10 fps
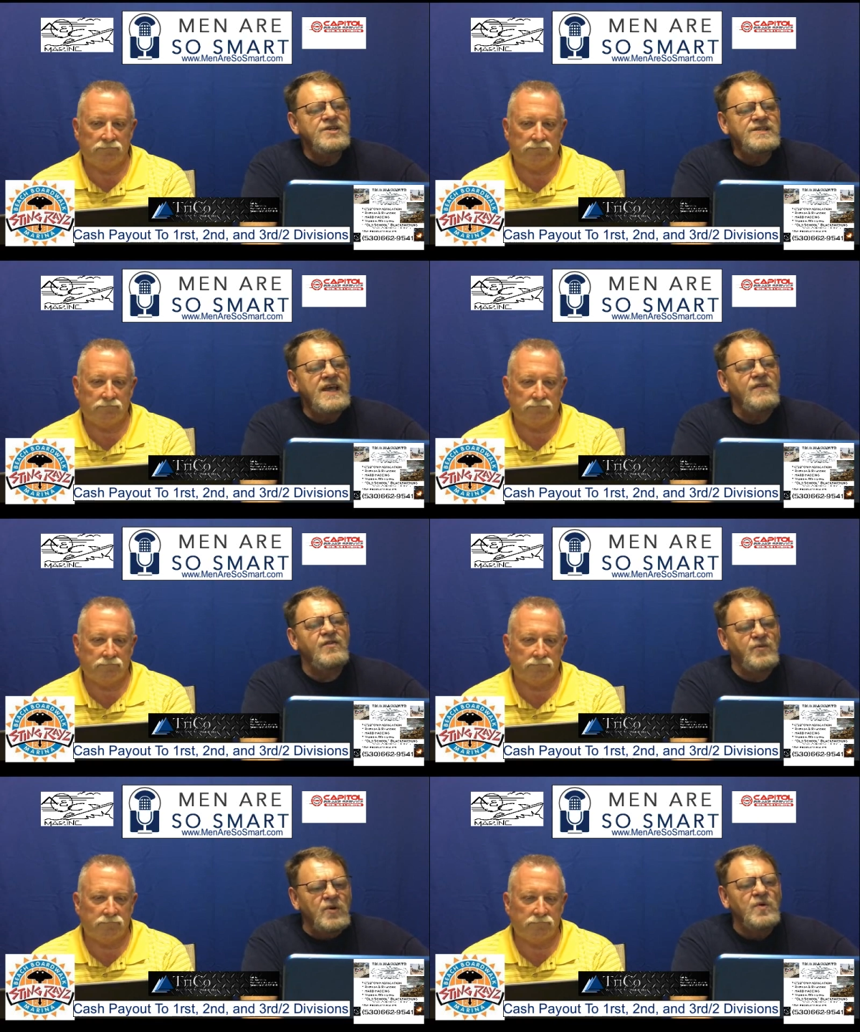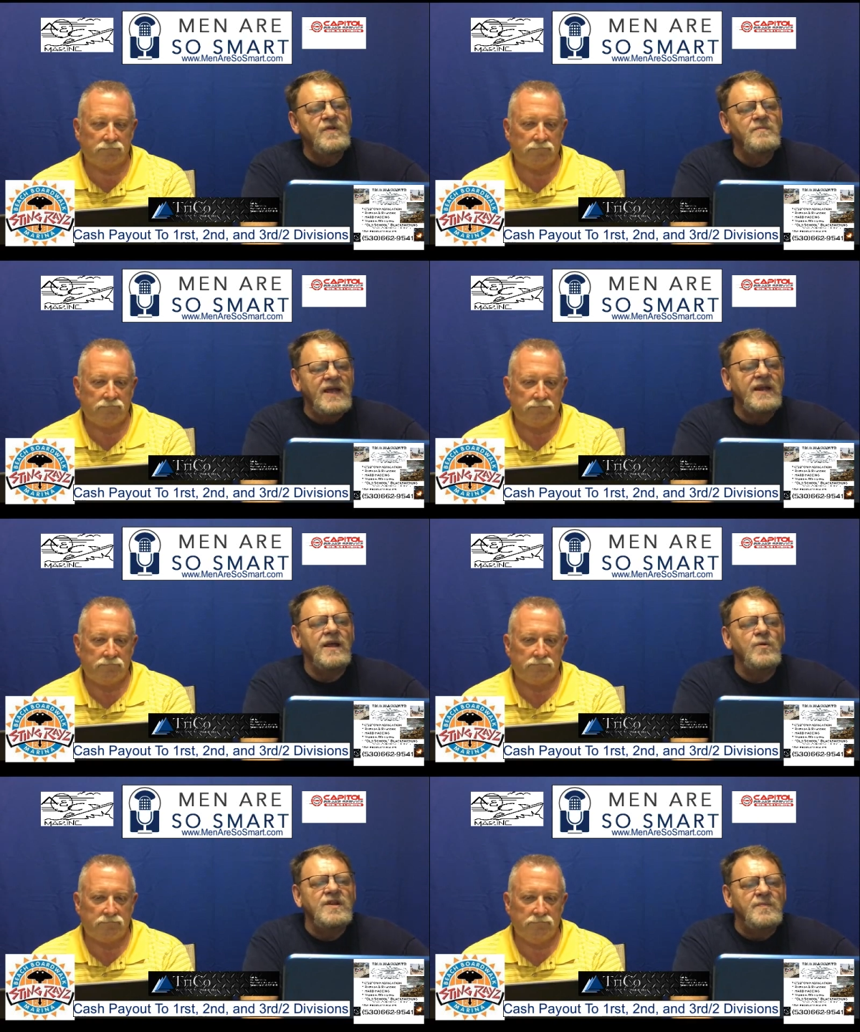Speaker 1: just get through the
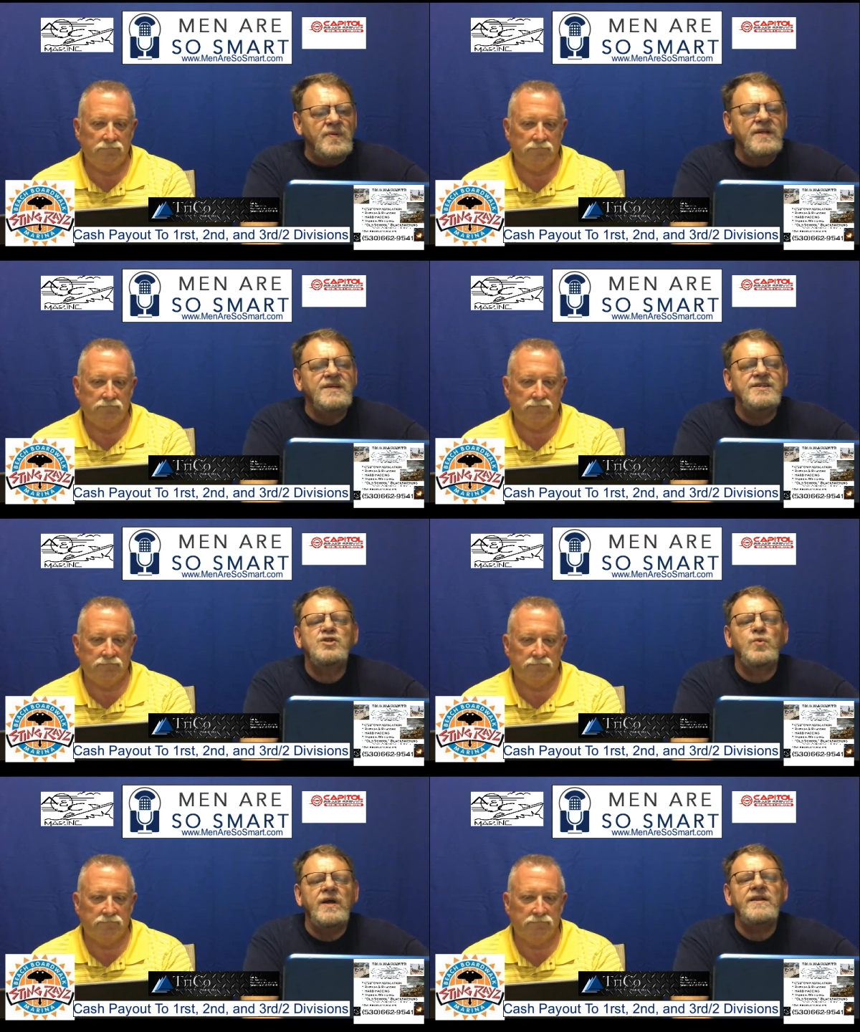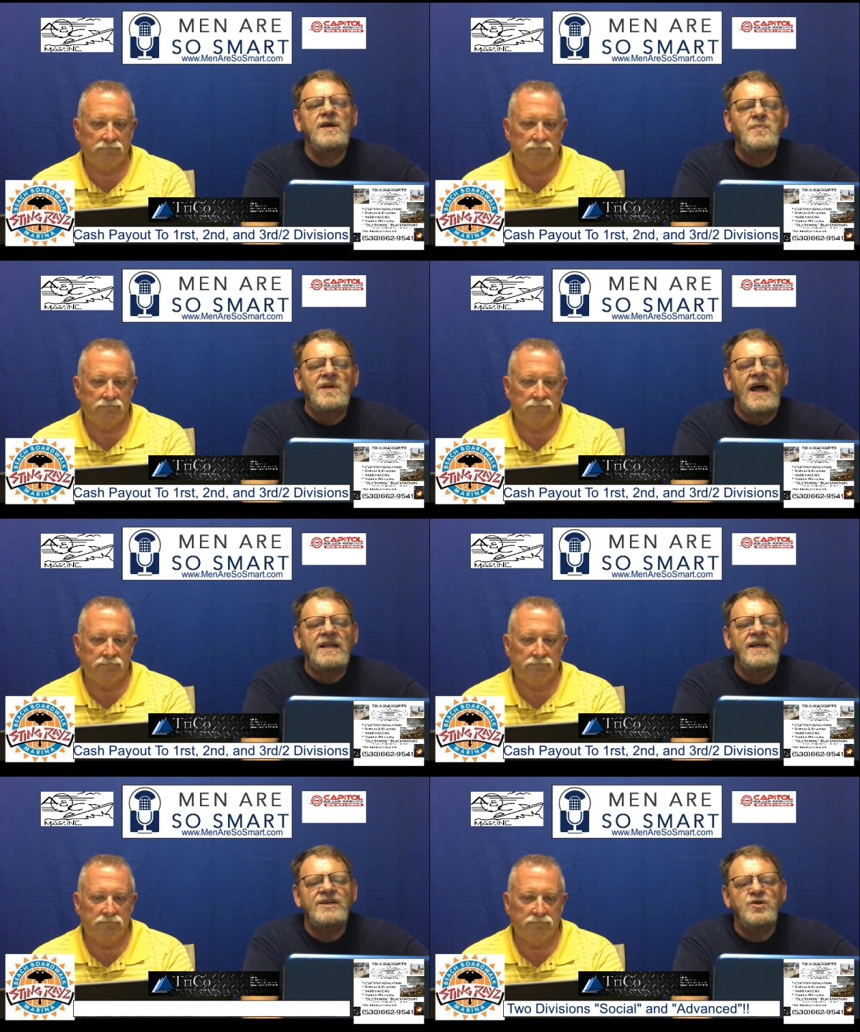meeting with the police as quickly and
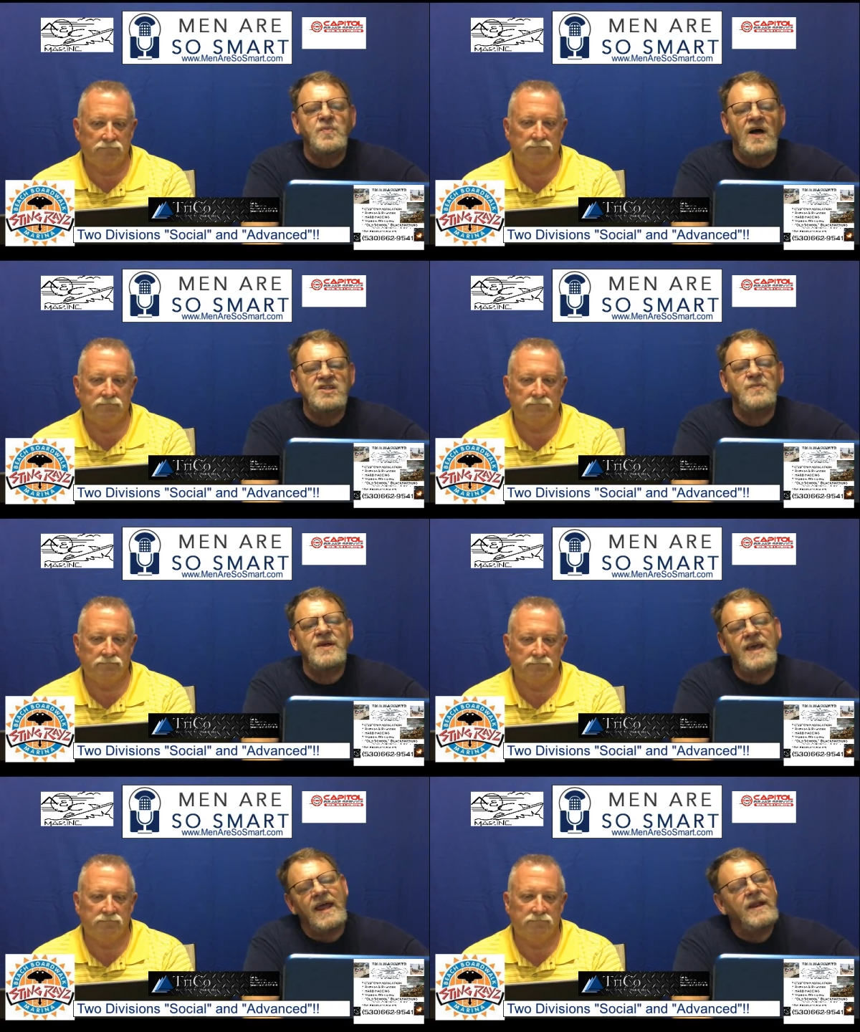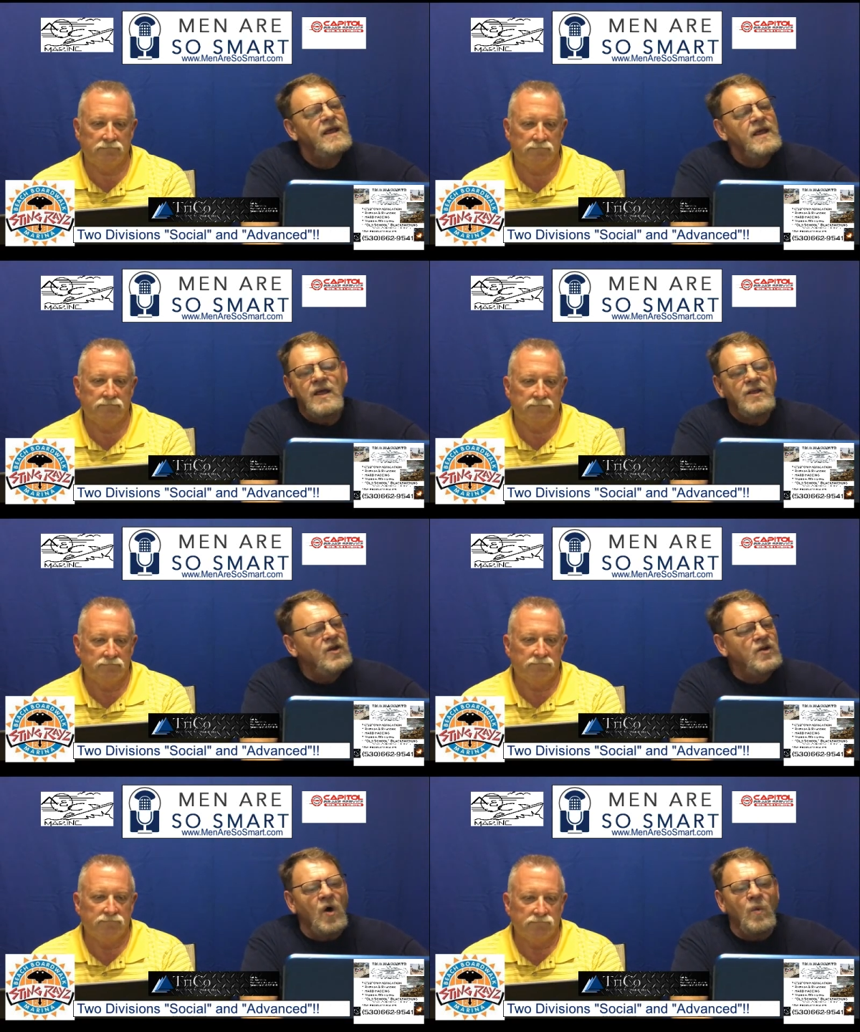politely as you possibly can. You
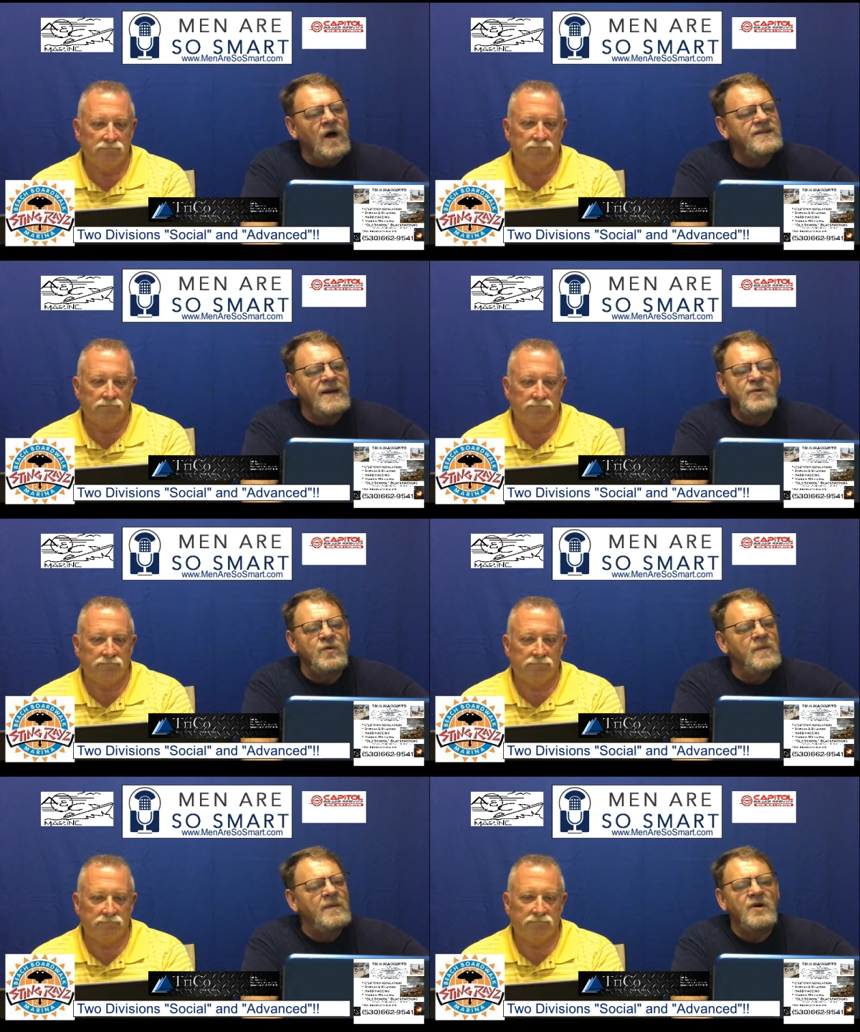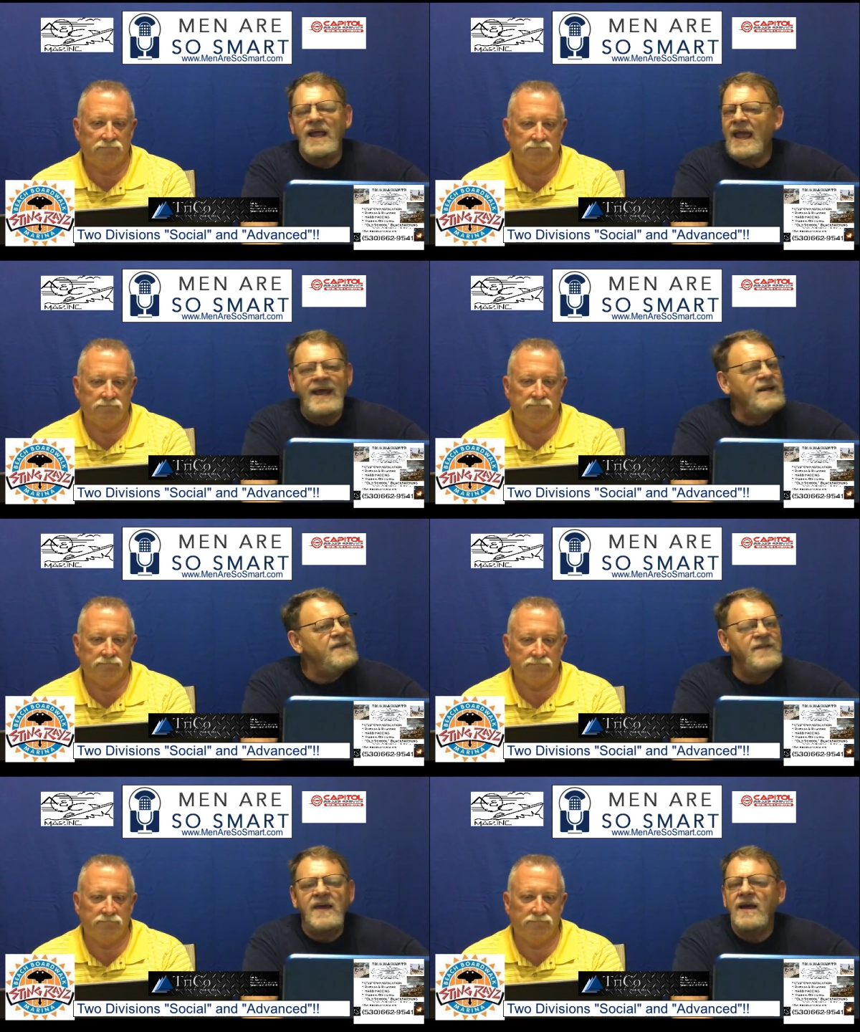don't want them to remember
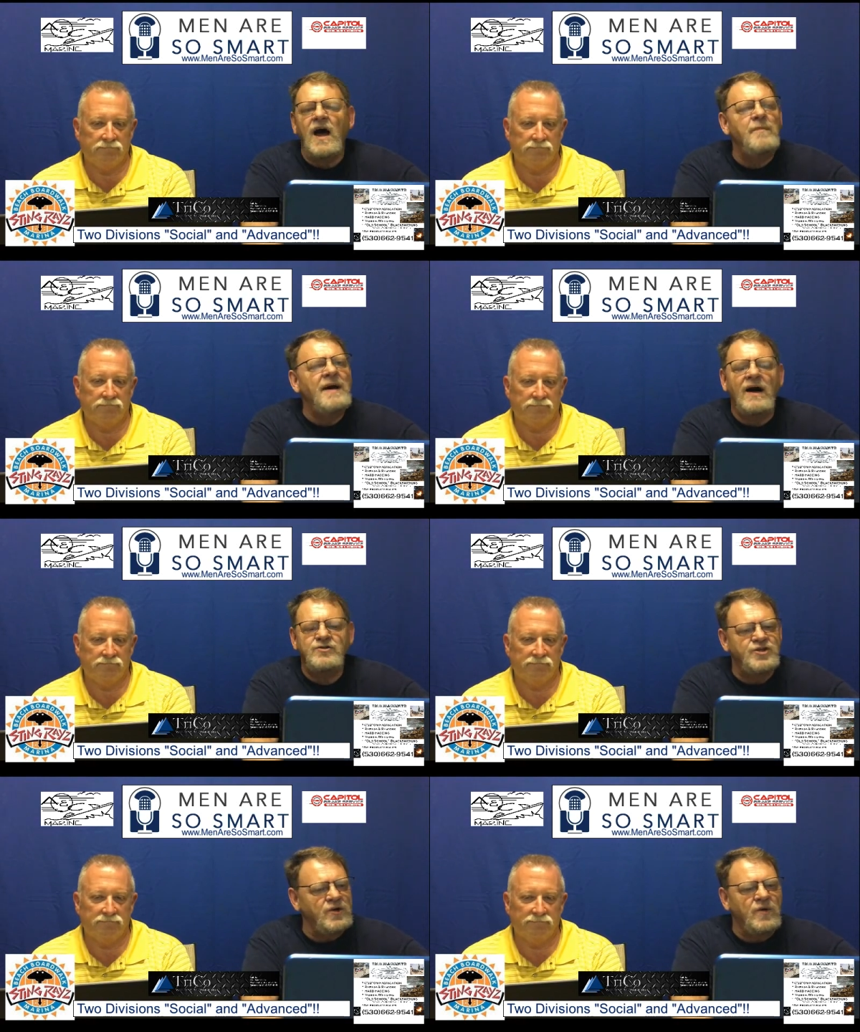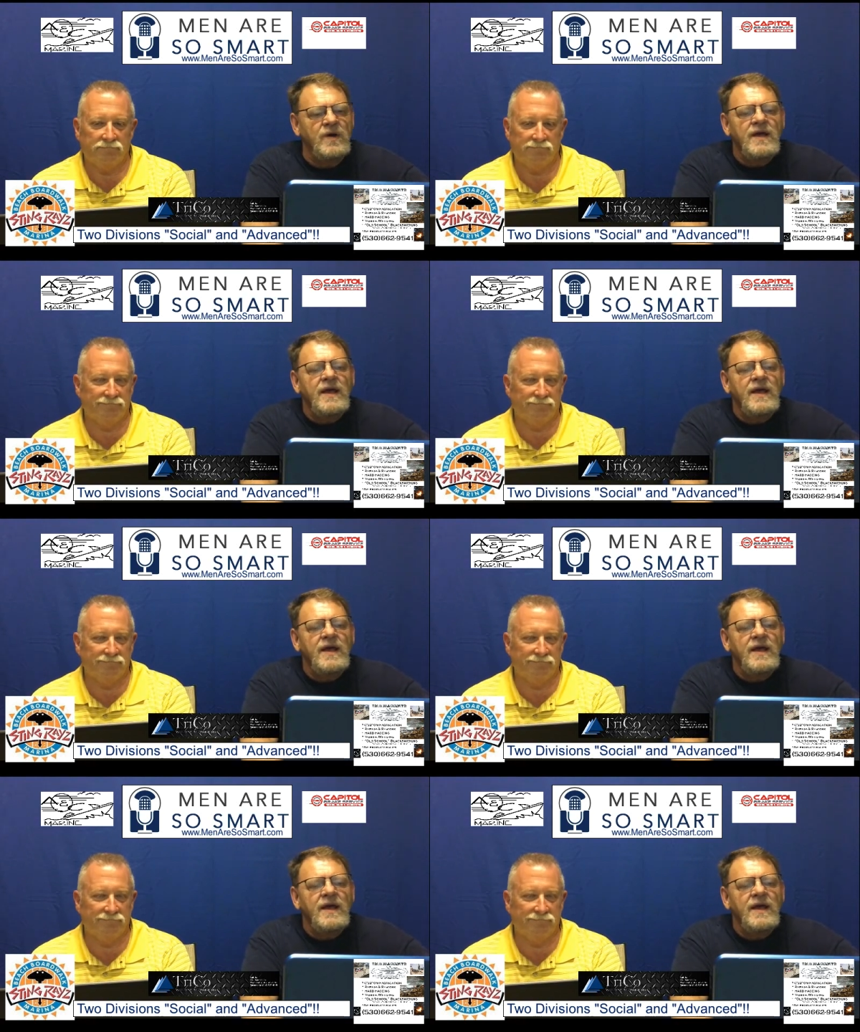anything about you